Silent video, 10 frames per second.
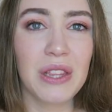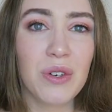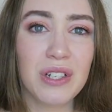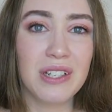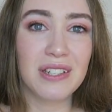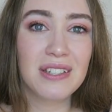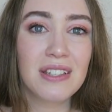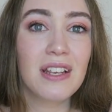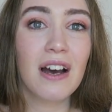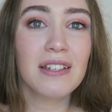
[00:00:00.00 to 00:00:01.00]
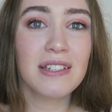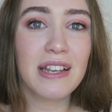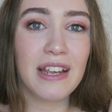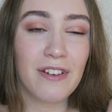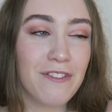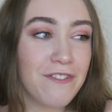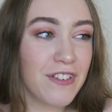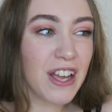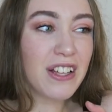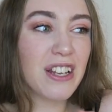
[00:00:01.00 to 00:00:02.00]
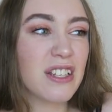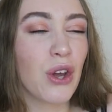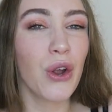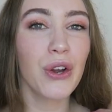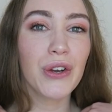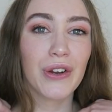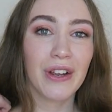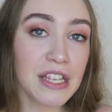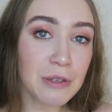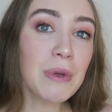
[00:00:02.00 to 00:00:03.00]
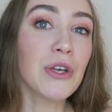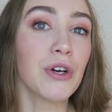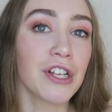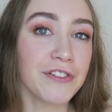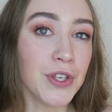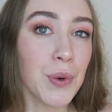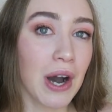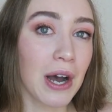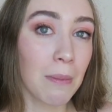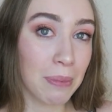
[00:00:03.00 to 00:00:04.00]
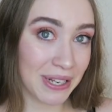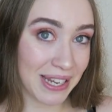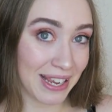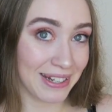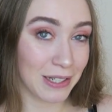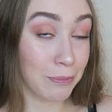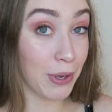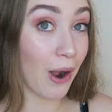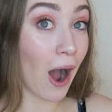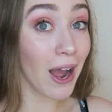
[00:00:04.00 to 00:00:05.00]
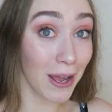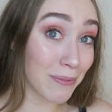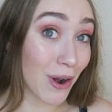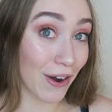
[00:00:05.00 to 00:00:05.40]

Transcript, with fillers: I look disgusting and feel it too. This would be good if you are petite, but I am